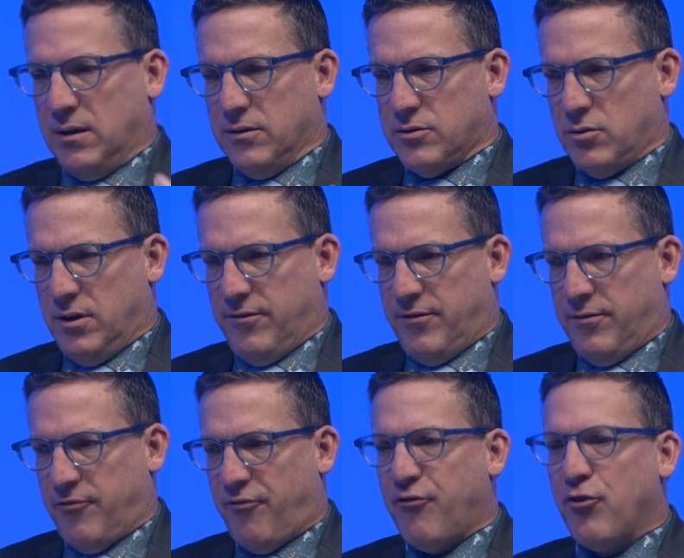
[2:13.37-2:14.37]
sort of
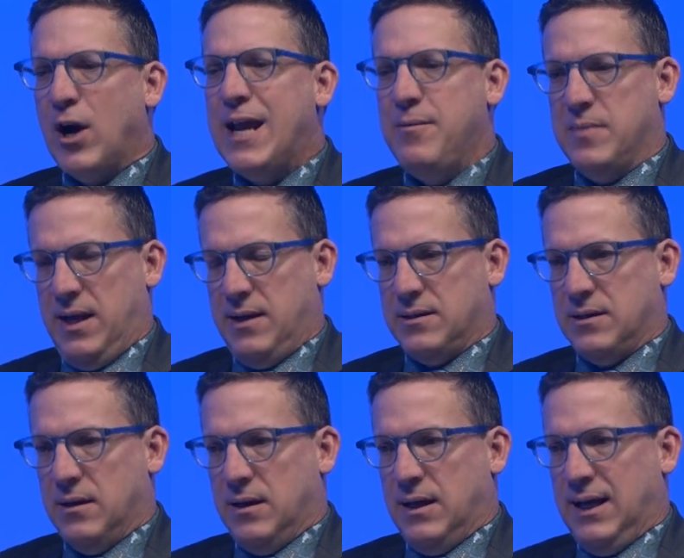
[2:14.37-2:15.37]
frame it
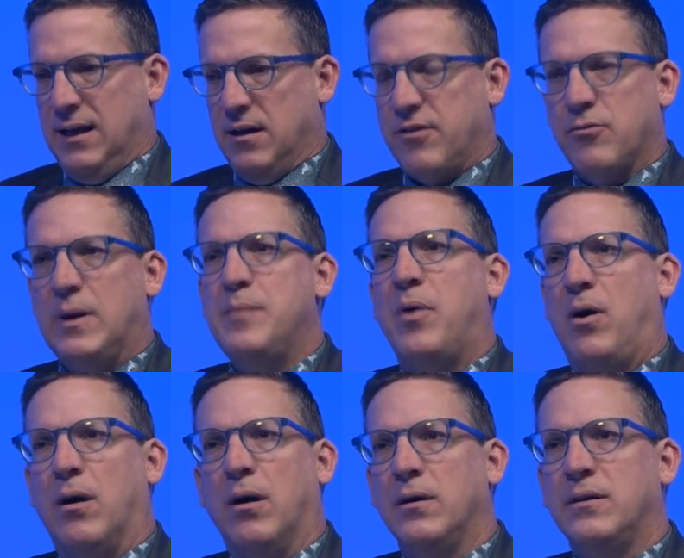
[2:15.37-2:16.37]
in a
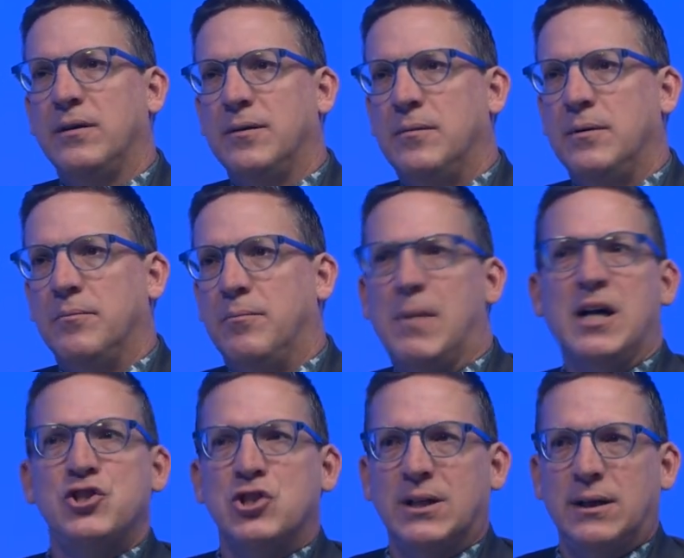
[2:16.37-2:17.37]
three-part
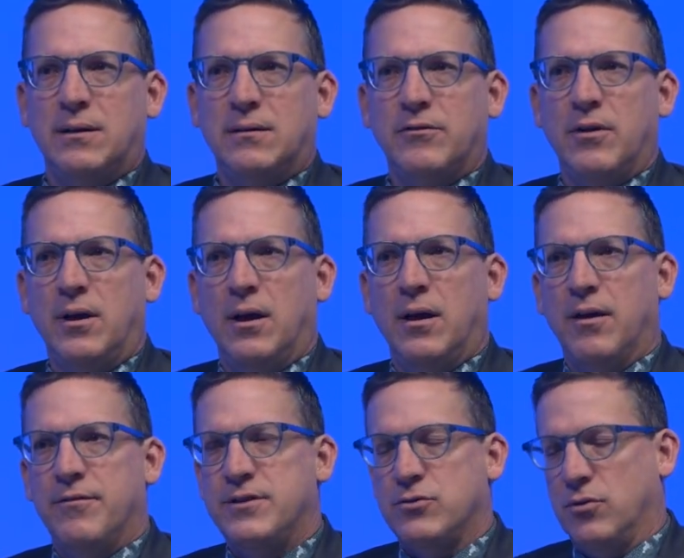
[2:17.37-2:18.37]
mantra
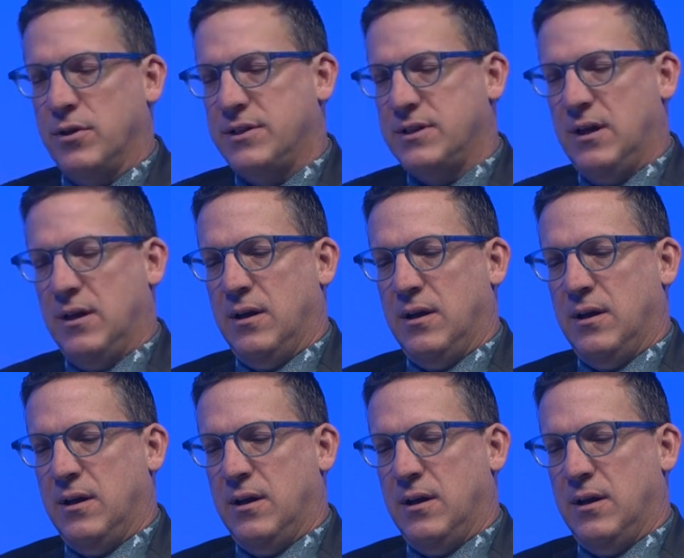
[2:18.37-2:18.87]
of sorts.